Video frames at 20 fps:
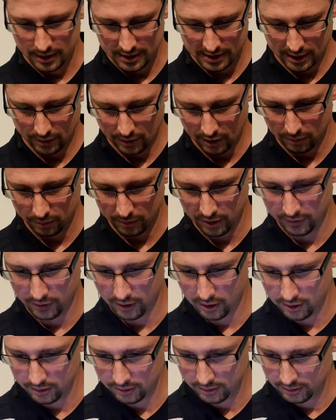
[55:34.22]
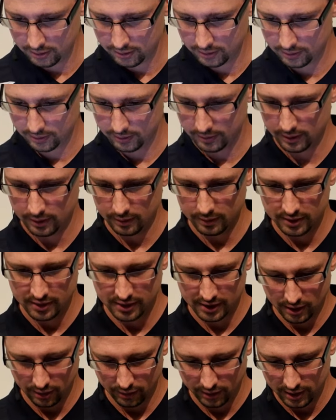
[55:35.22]
So anyway, moving on. I'll
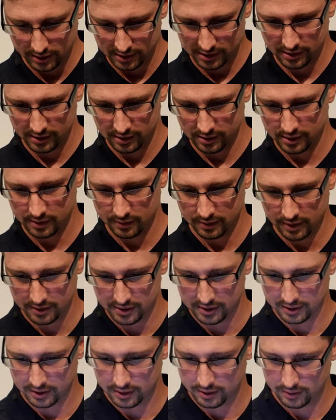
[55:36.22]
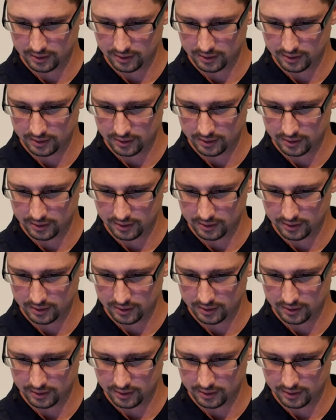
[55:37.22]
just kill this. It doesn't.